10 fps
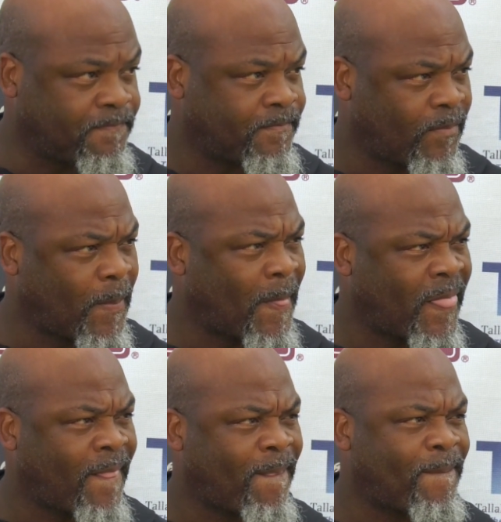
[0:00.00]
So you don't have a
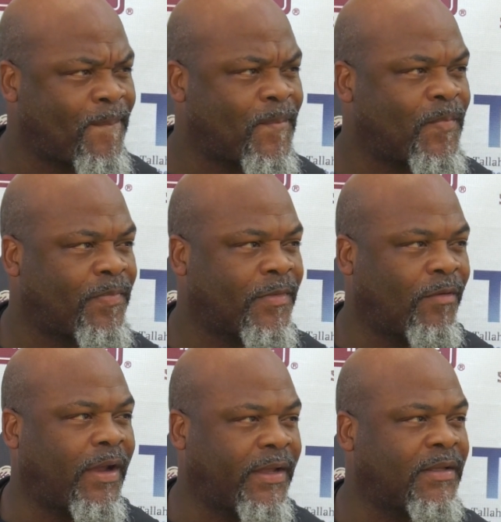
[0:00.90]
lot of older guys,
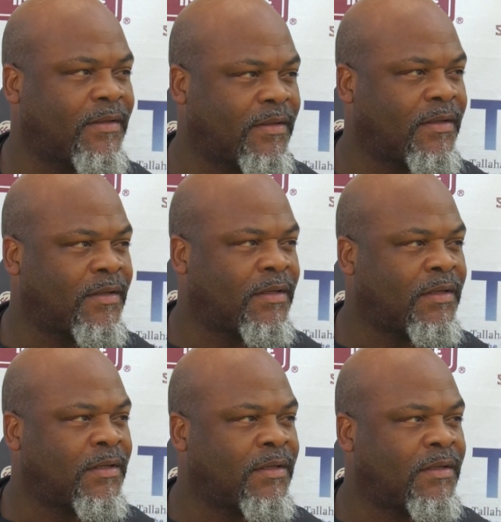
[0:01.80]
right? So how
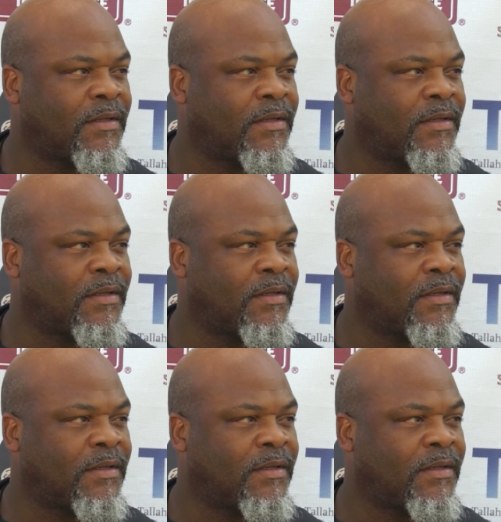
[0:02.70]
important is that